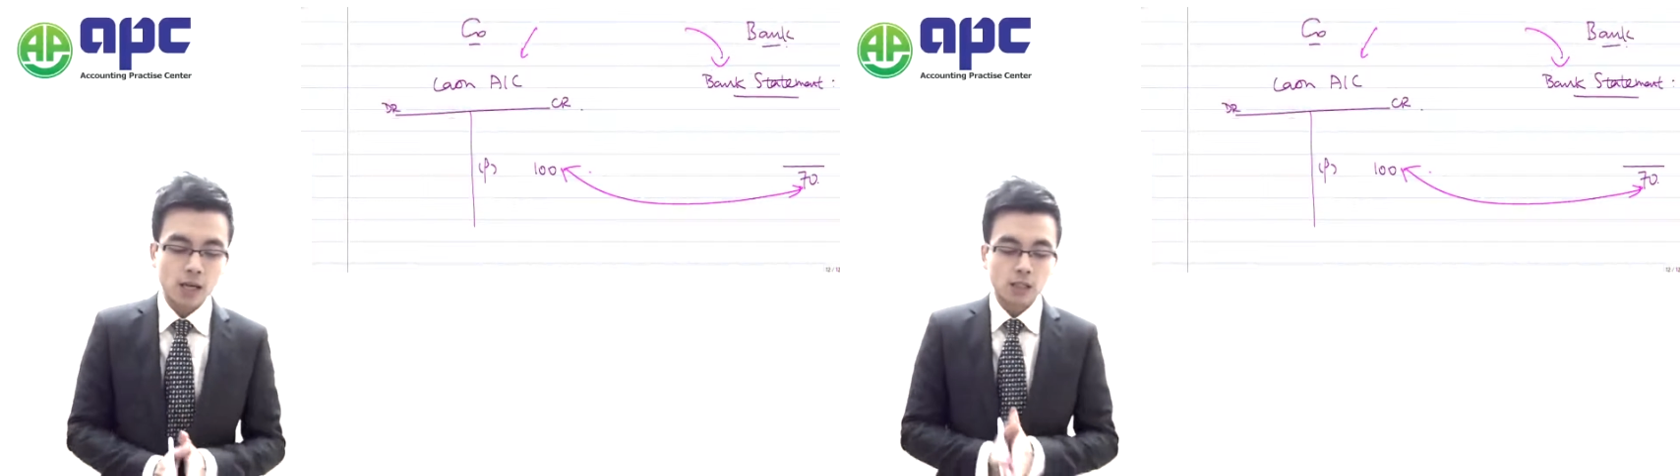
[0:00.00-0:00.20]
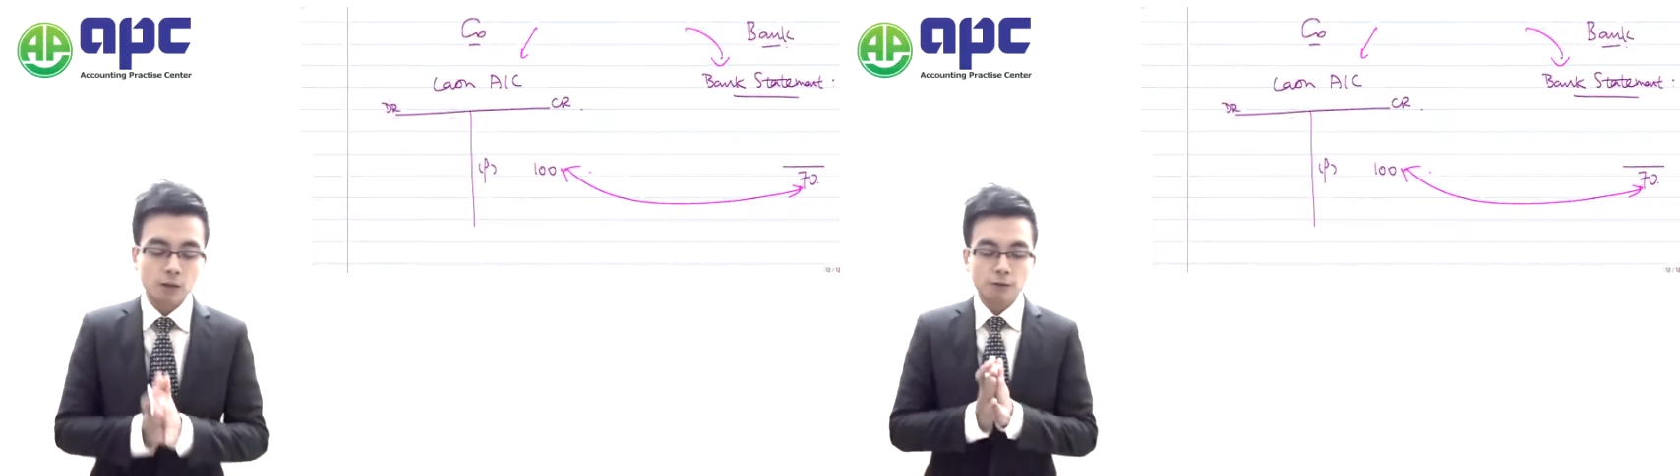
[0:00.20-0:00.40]

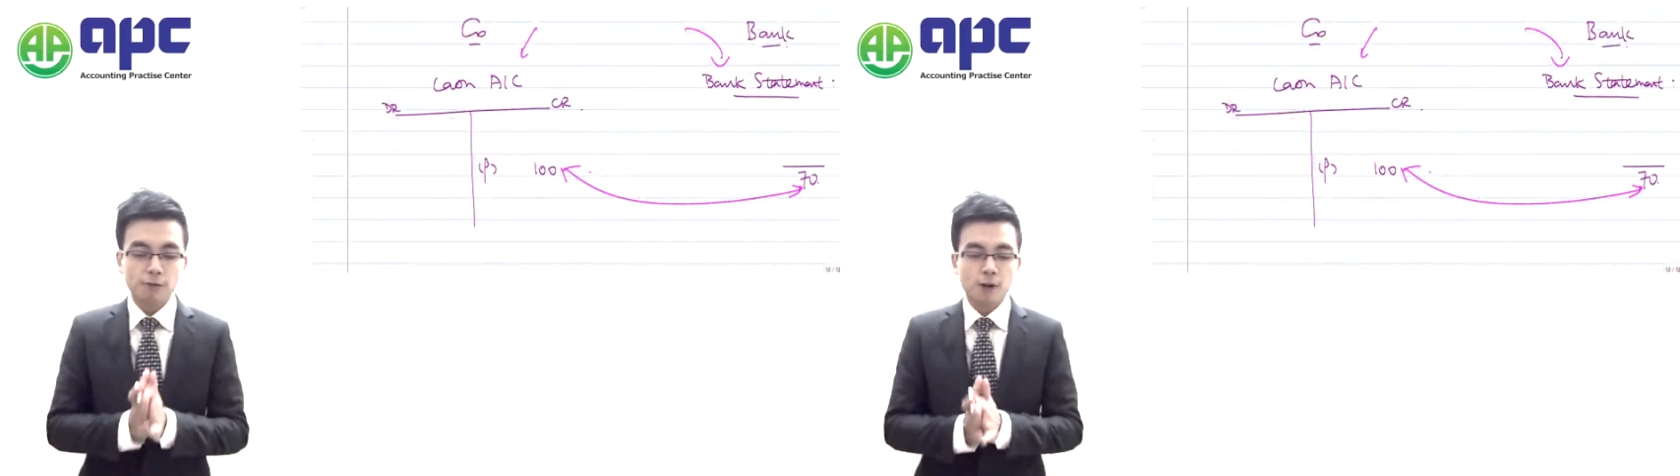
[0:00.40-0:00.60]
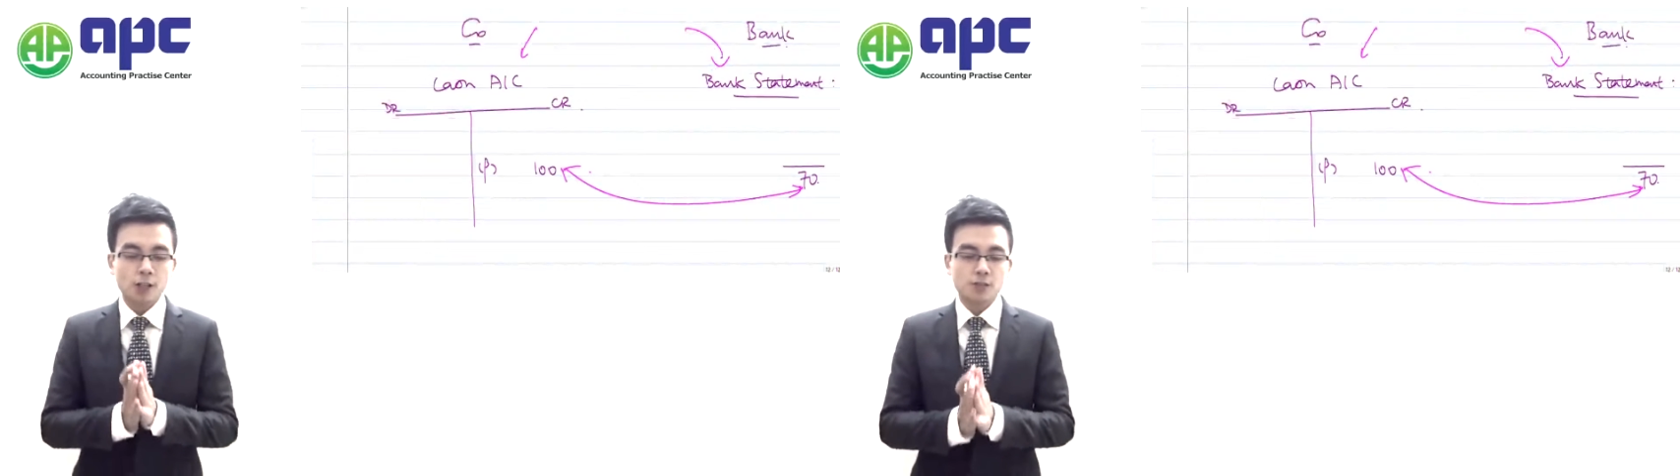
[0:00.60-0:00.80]
the
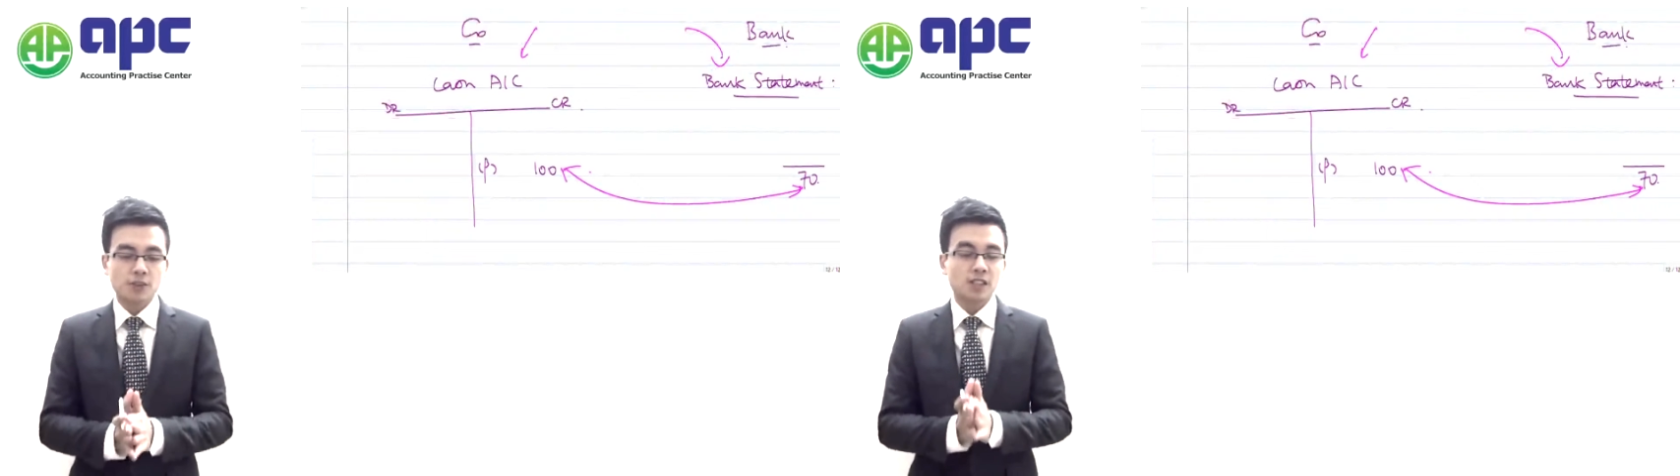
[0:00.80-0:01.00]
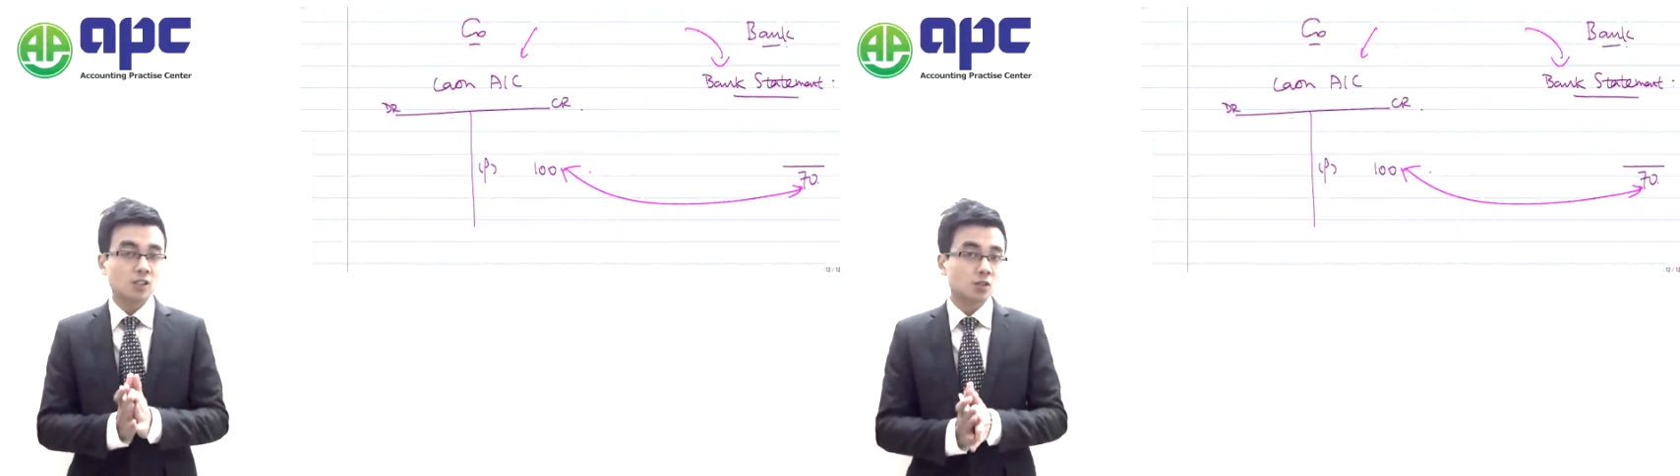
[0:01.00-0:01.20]
first thing
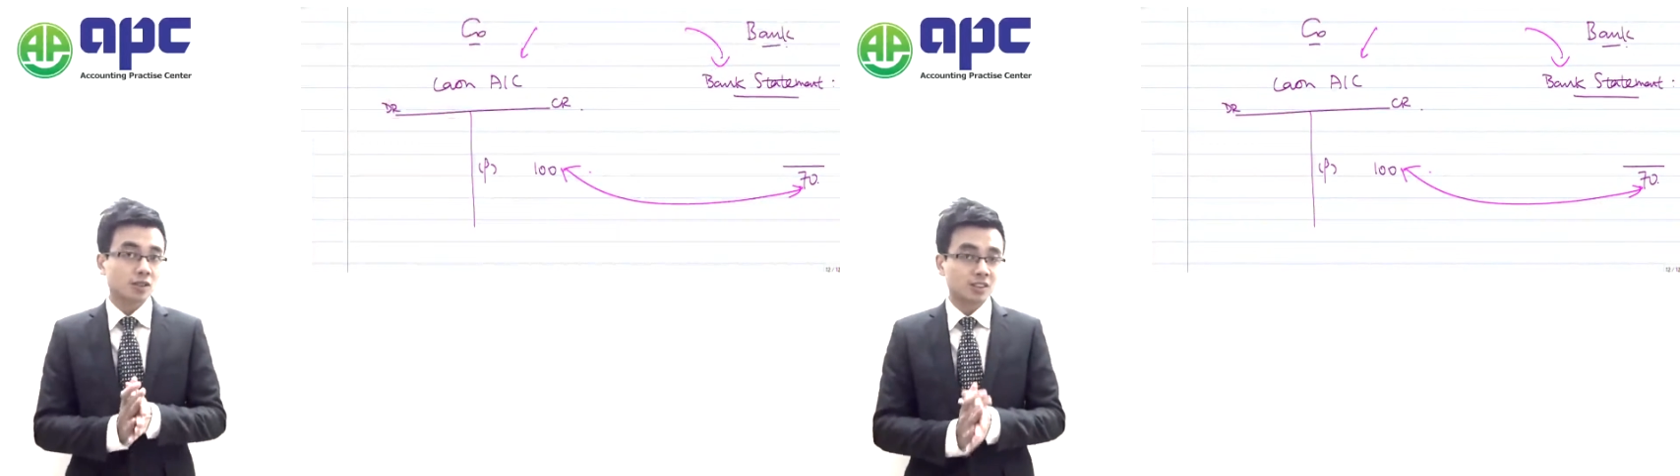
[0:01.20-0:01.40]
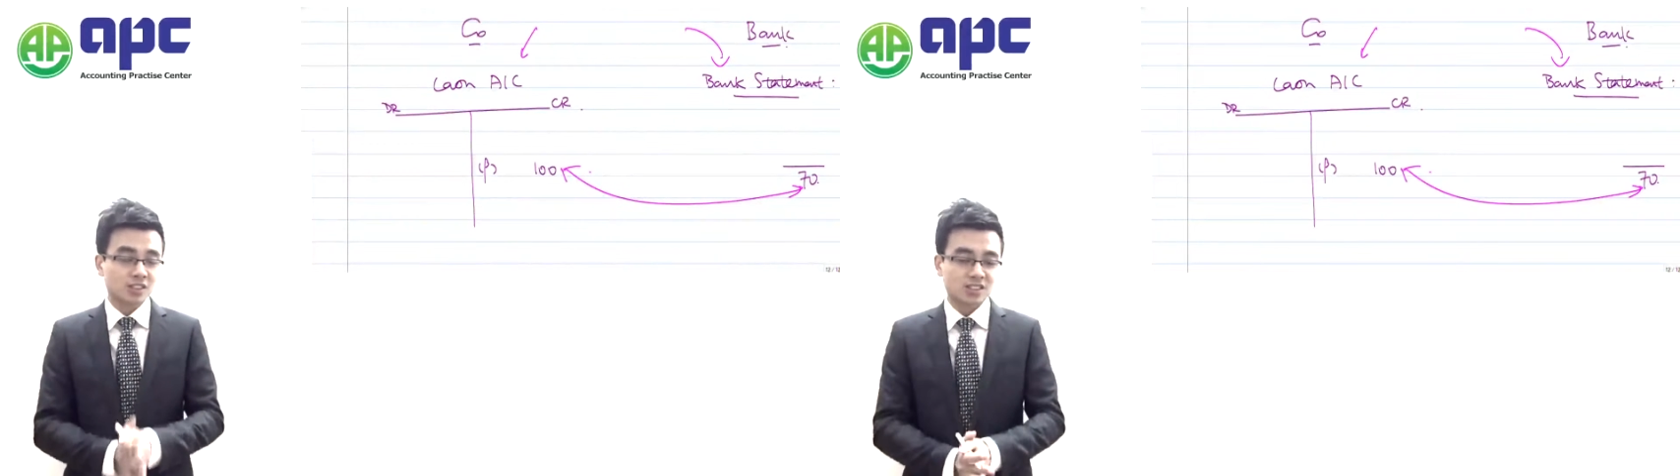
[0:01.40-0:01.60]
we need to
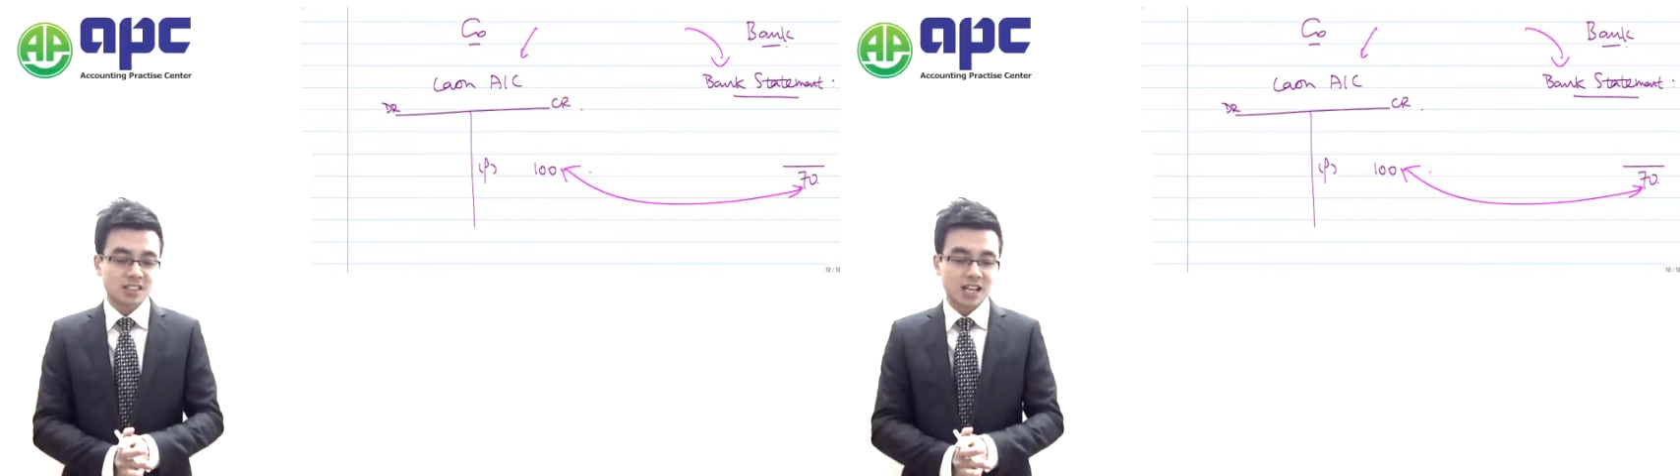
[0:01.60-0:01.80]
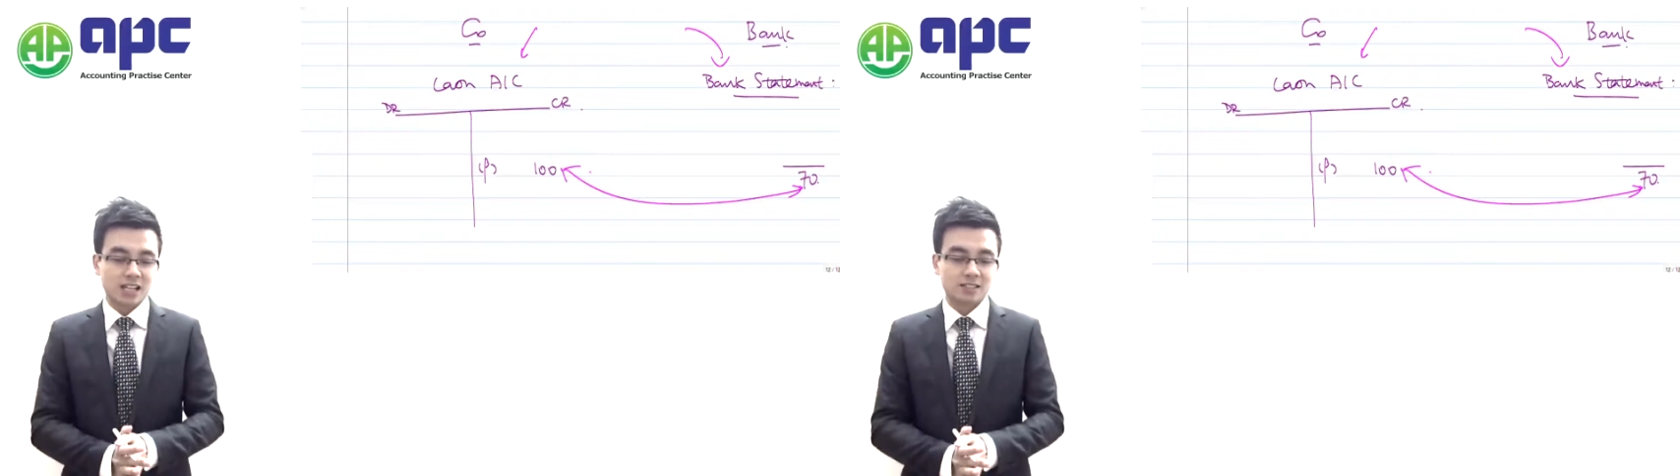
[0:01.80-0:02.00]

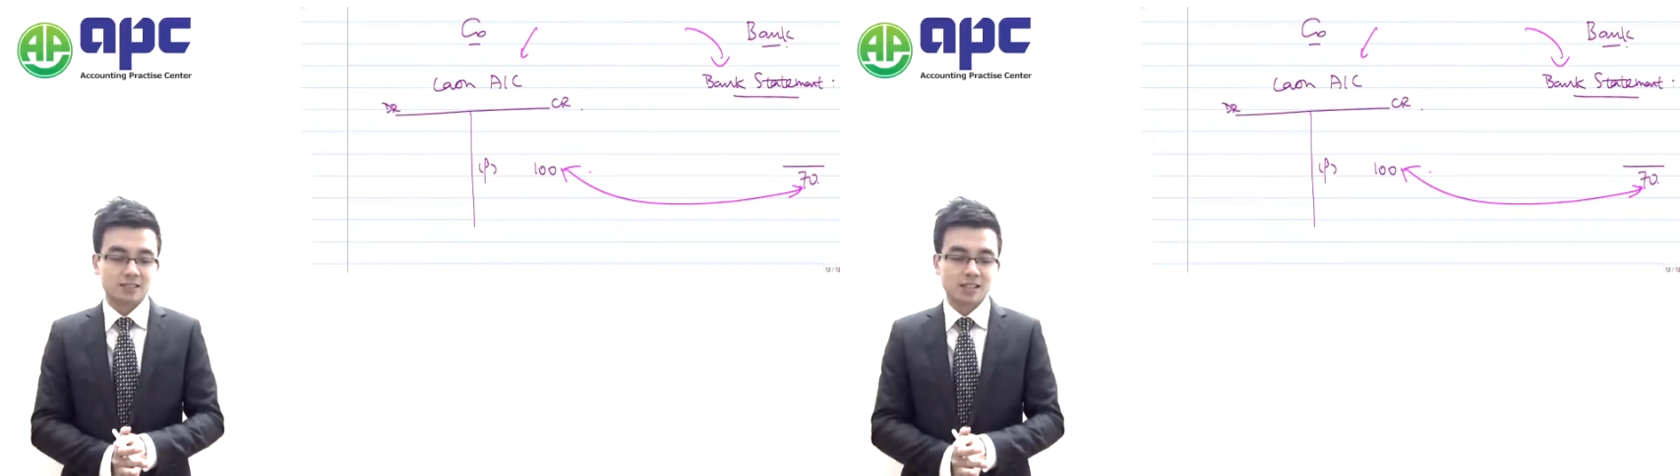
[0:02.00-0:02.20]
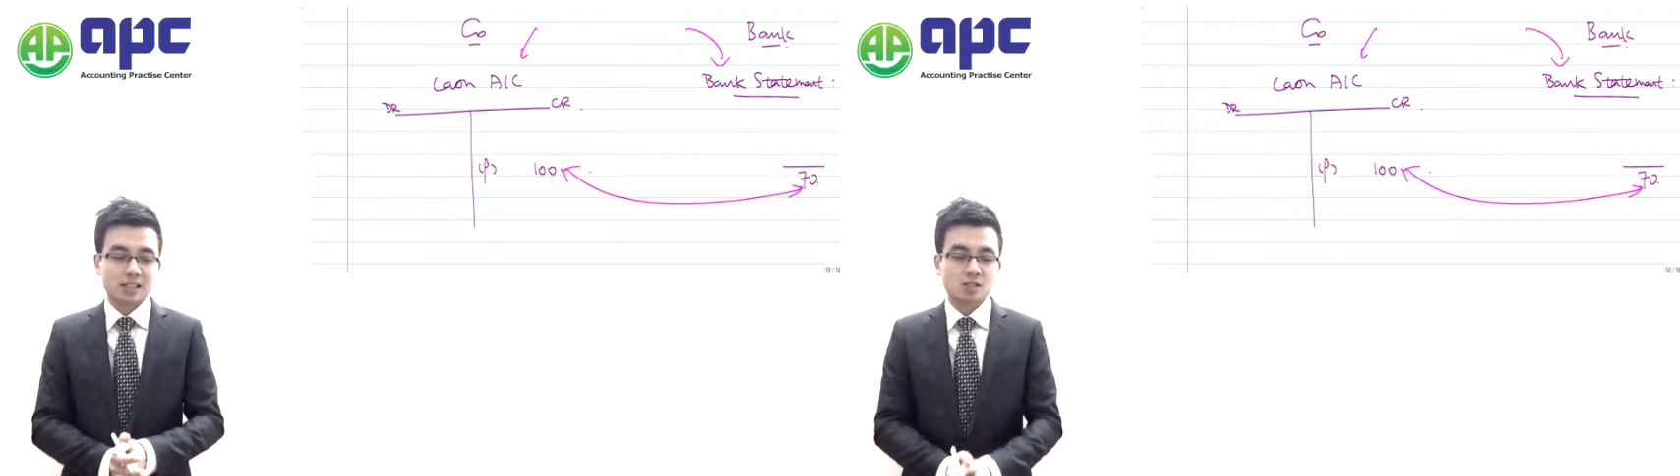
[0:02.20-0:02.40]
understand
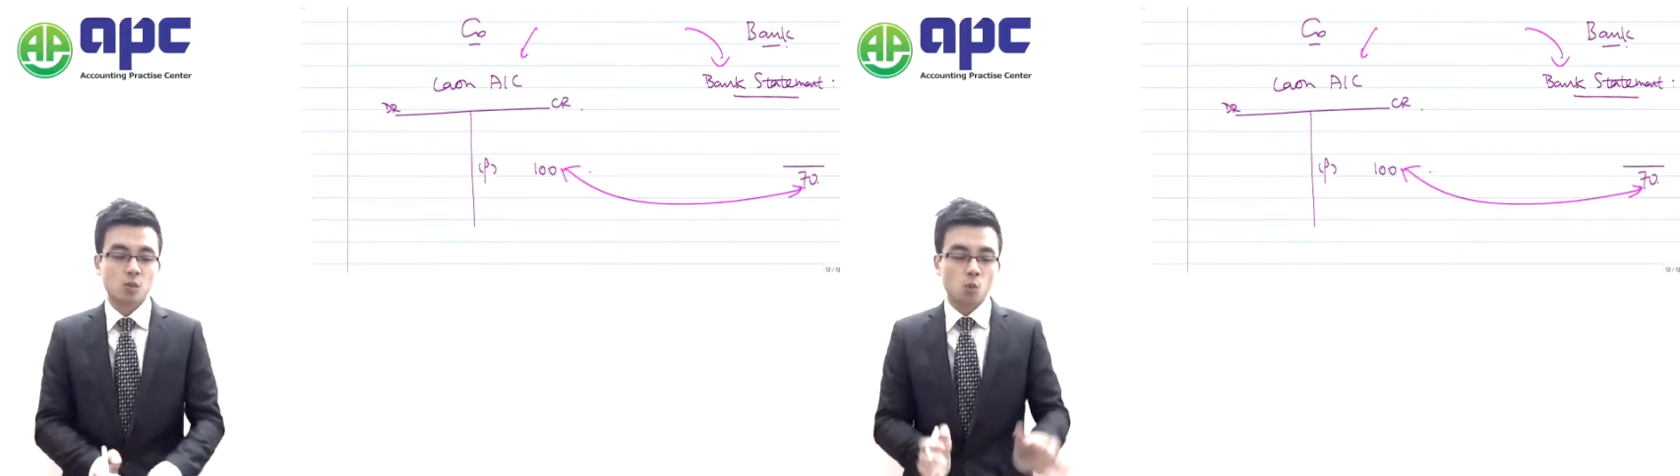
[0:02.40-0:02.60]
is